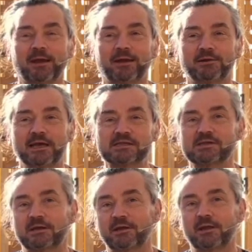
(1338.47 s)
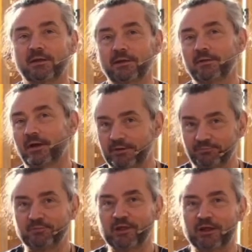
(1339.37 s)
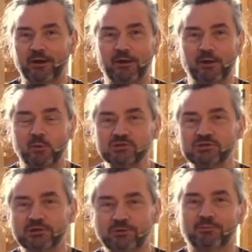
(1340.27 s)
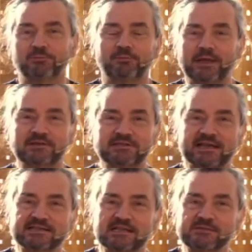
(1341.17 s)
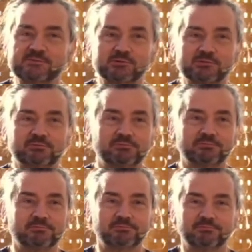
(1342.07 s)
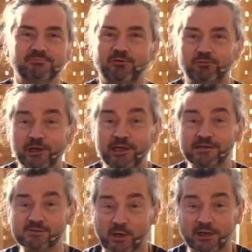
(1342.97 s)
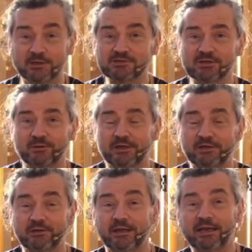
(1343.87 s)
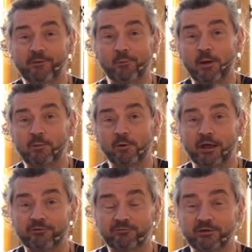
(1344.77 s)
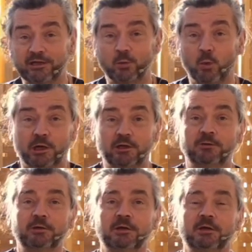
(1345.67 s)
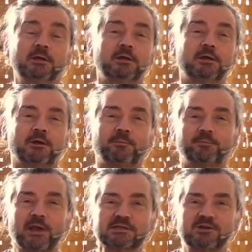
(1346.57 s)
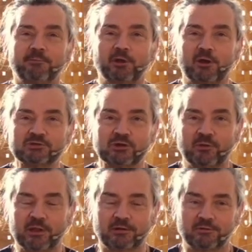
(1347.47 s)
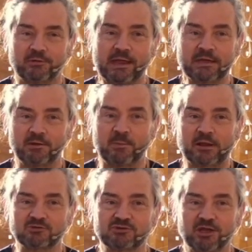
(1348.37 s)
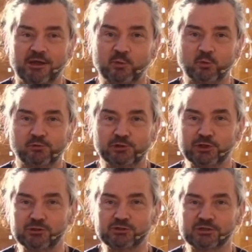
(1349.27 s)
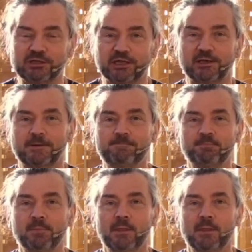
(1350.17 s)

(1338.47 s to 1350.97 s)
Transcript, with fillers: uh, yes, and I, I, yeah, I want to make this accessible for free as well. So I, do, I leave them up online for a little while. Um, as time goes on, that that amount of time will reduce, I think.